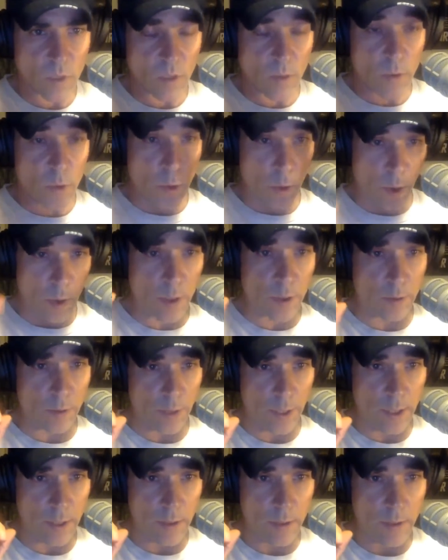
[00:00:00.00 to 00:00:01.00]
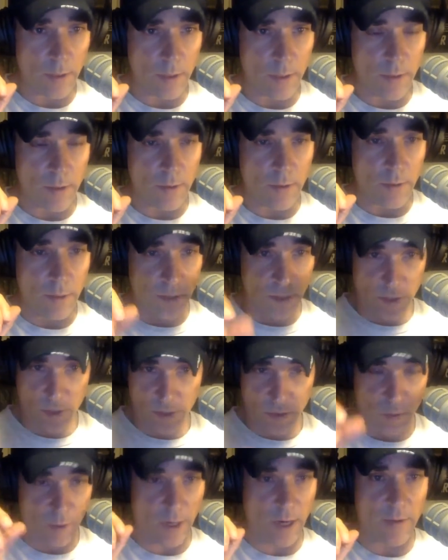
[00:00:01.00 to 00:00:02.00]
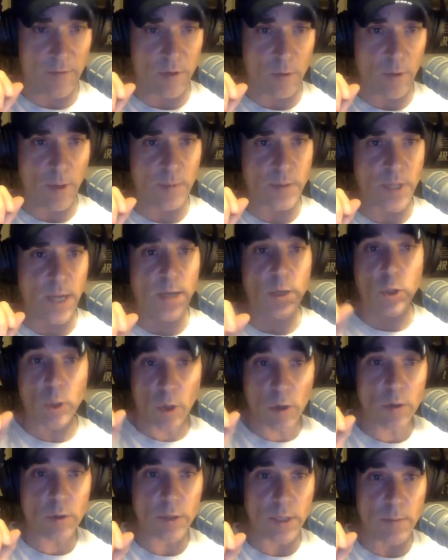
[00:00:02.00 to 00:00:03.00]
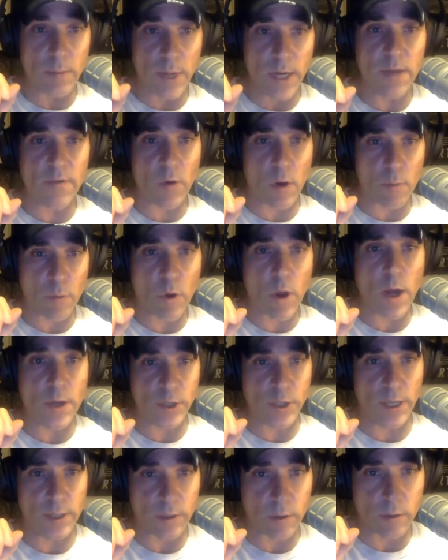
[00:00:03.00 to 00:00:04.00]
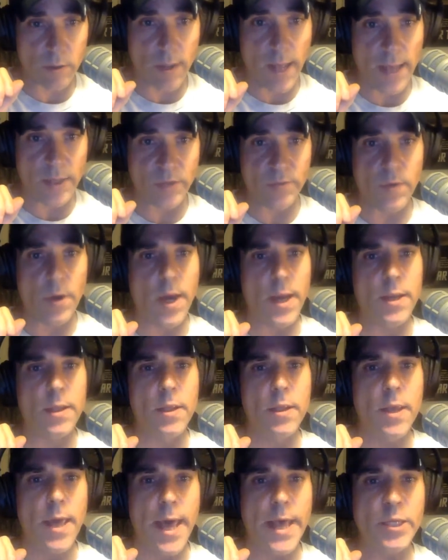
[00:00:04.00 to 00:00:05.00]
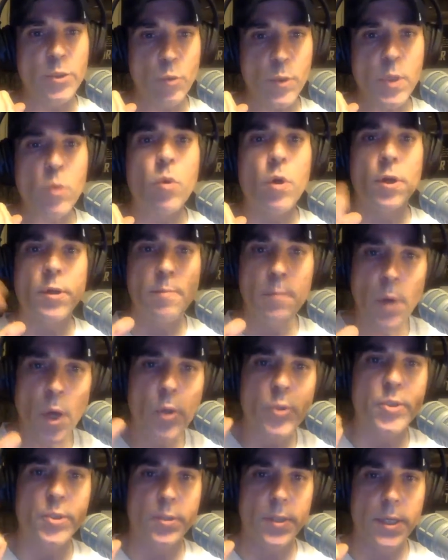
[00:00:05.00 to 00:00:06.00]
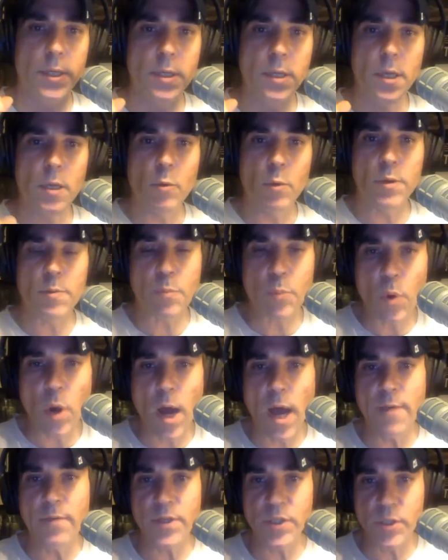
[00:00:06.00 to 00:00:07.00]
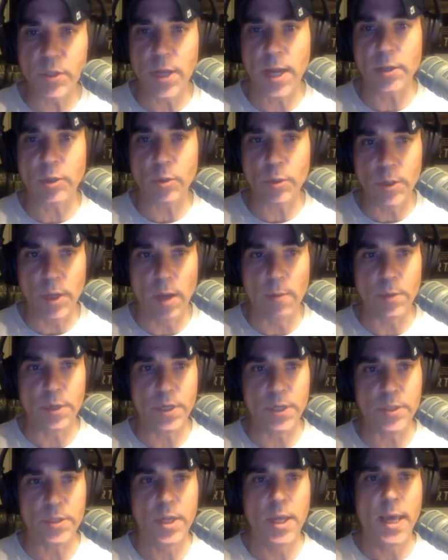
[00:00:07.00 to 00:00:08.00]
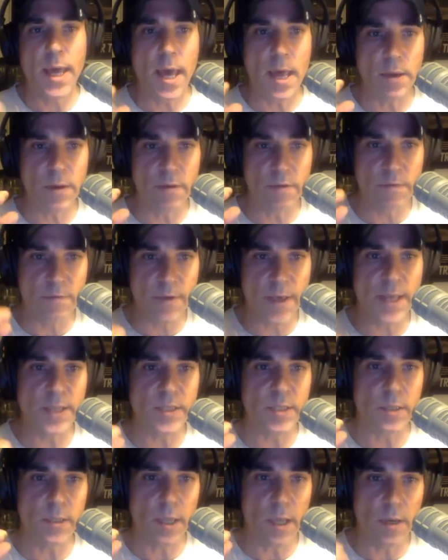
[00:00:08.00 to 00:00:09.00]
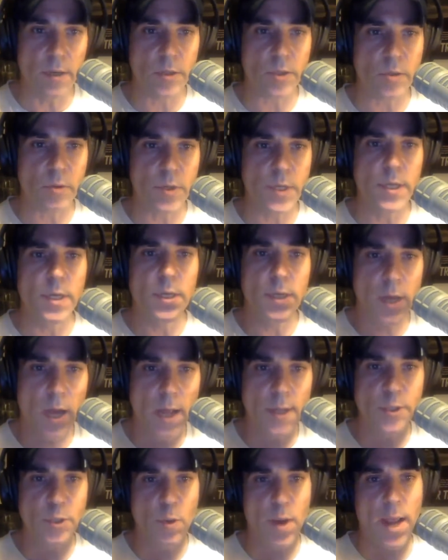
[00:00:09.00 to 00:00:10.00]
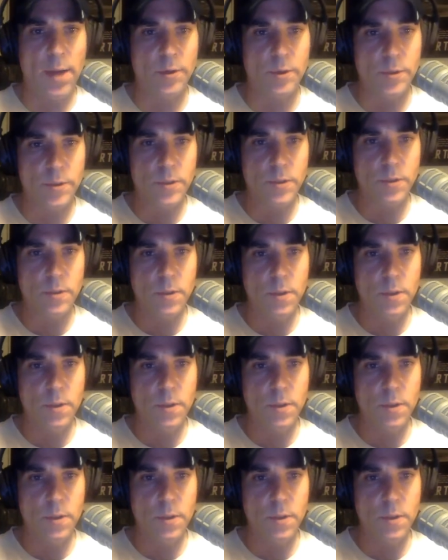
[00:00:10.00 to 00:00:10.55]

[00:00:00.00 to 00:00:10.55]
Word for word: currently, this is straight off their website. Currently, many of our projects are classified as we work mostly with private sector companies and defense industry contractors,